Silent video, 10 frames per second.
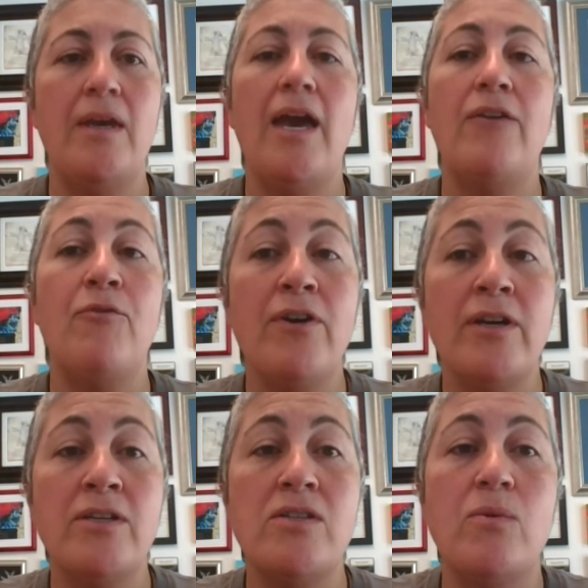At
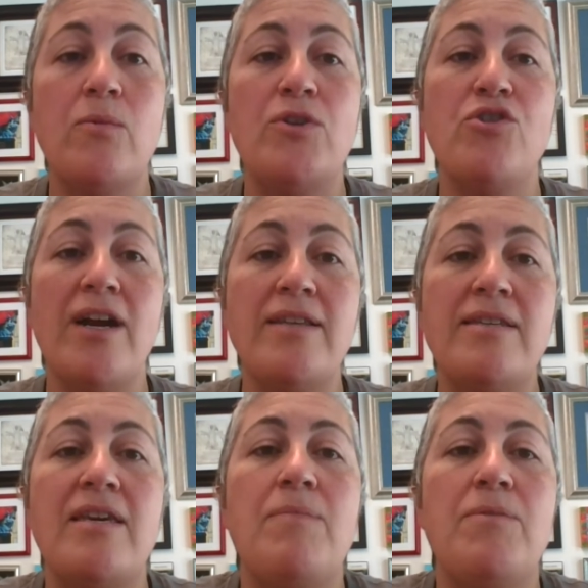first, we tried to
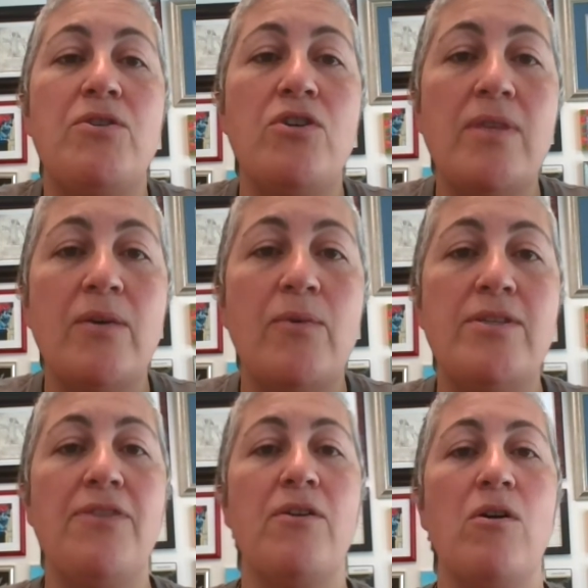keep the two liquids
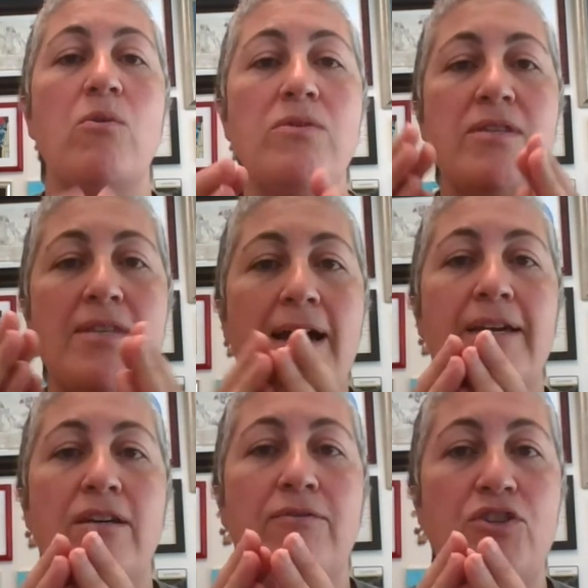on their own
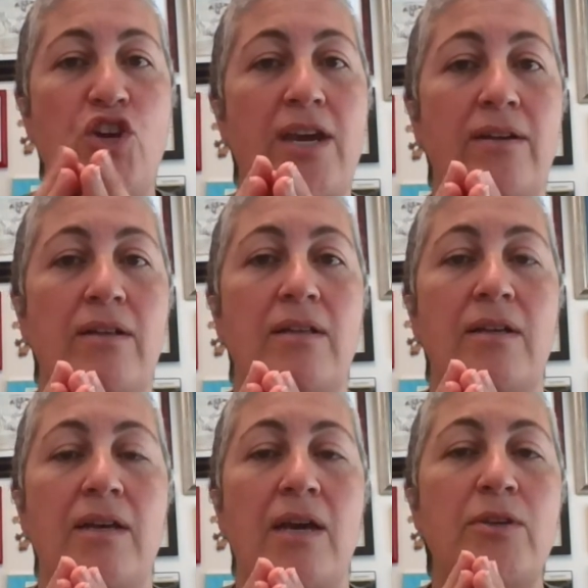side of a channel,
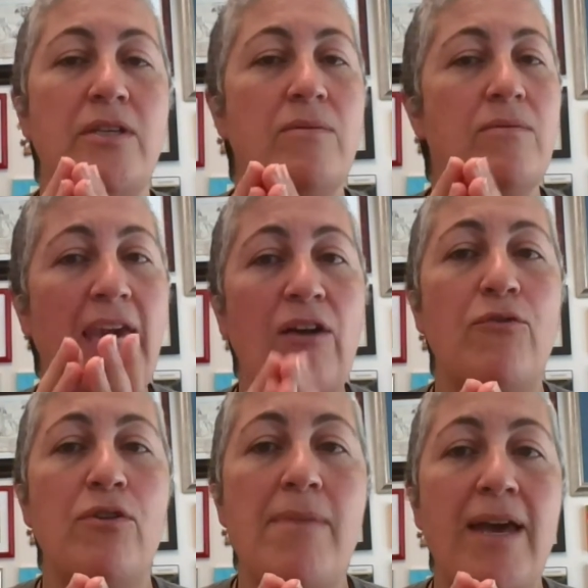and we did
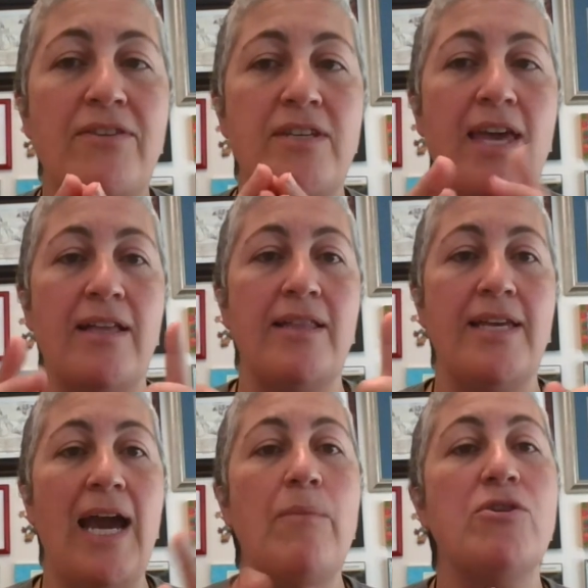careful math to calculate
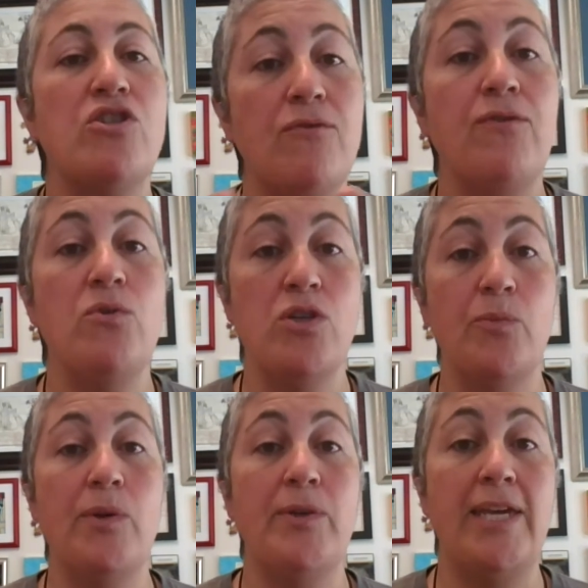how much diffusion
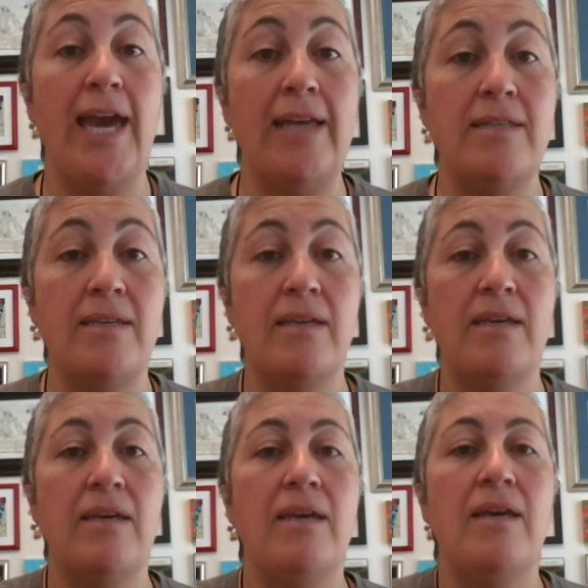we would get.
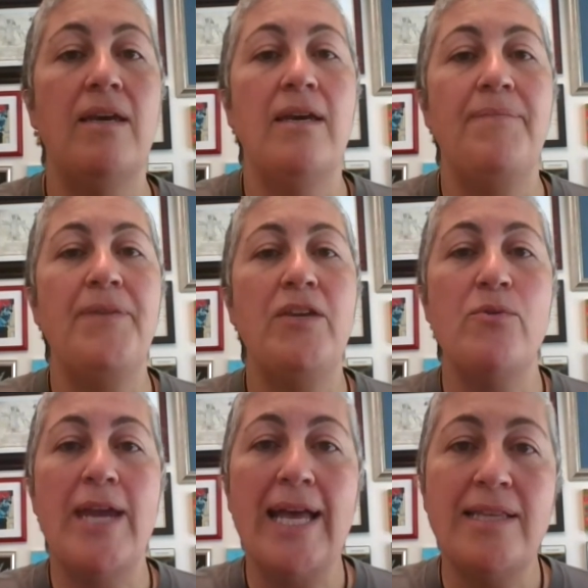In
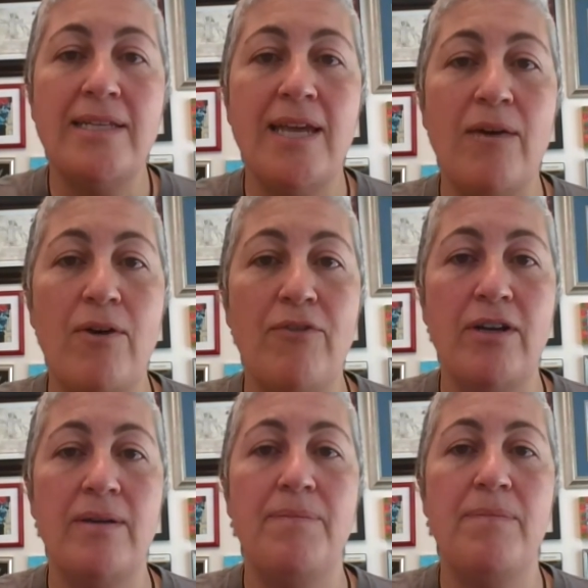reality,
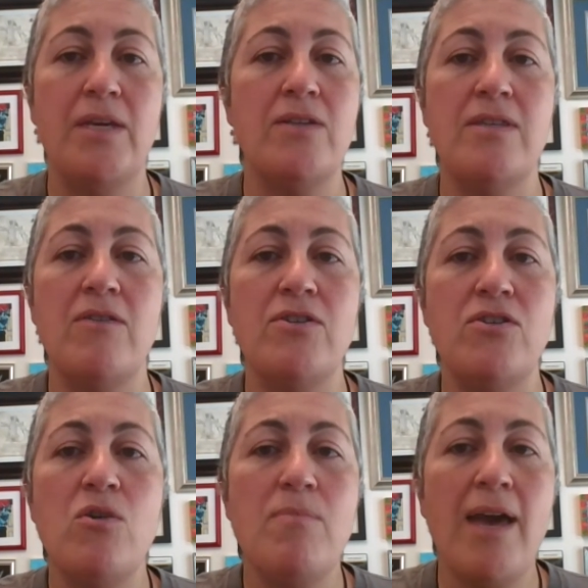however, because there is
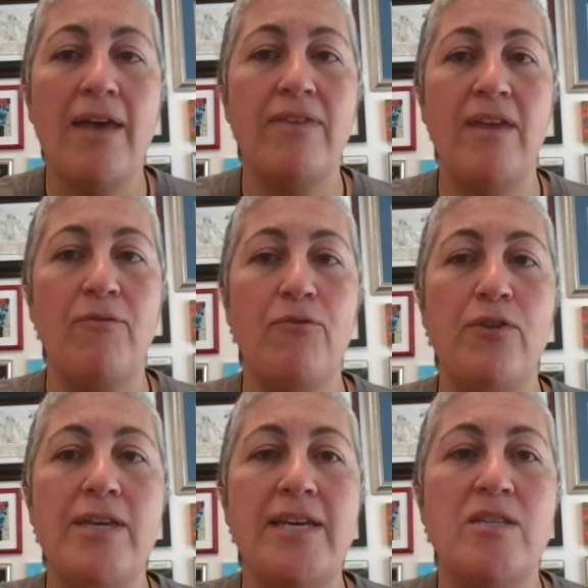no math that
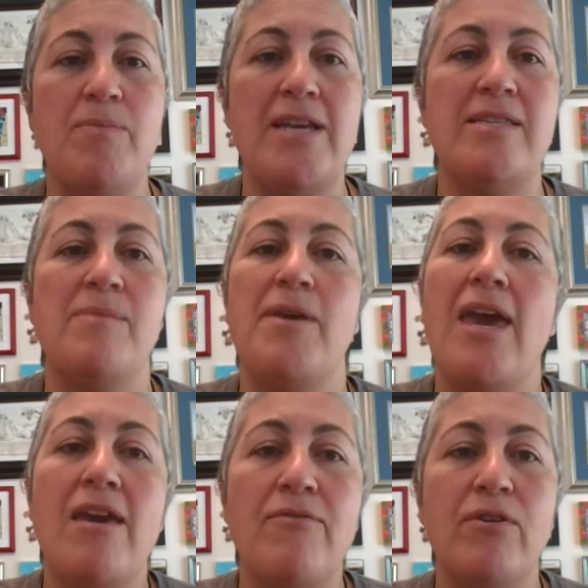fully explains the
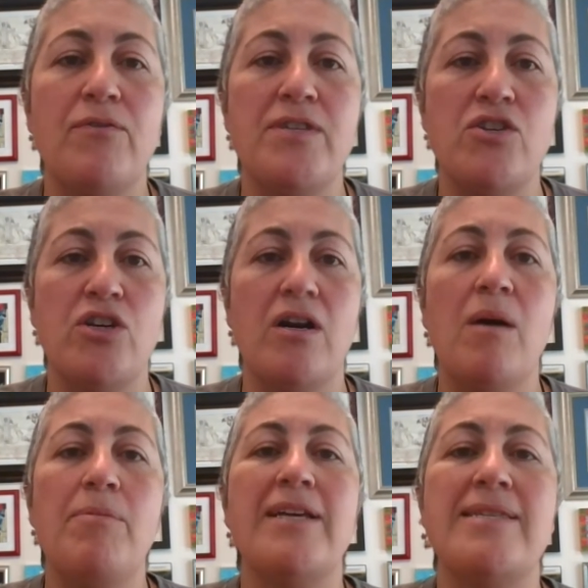behavior of such a
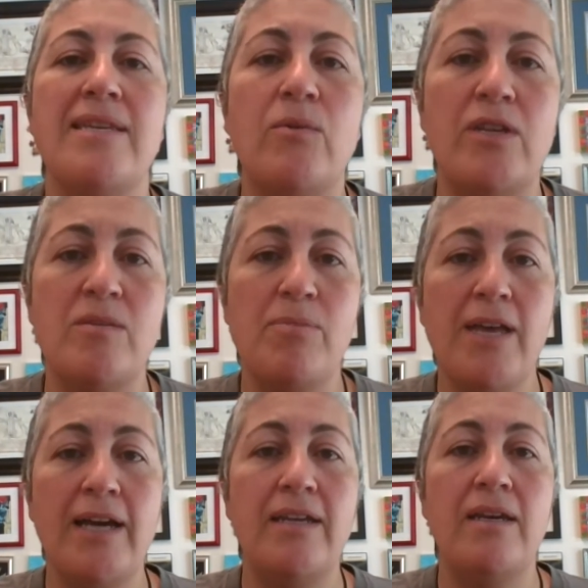complex liquid as
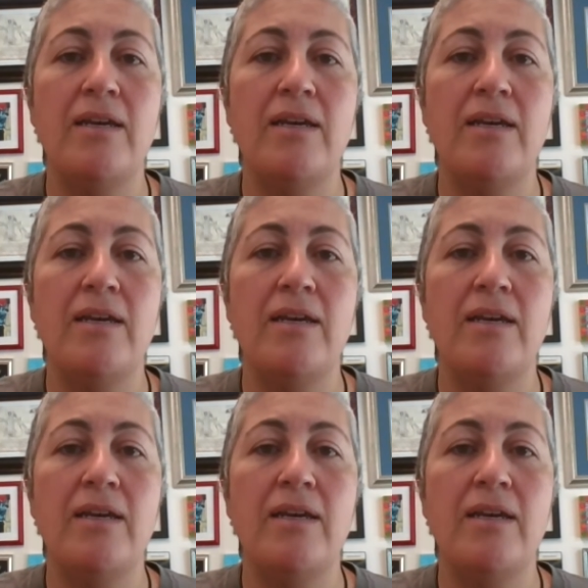blood,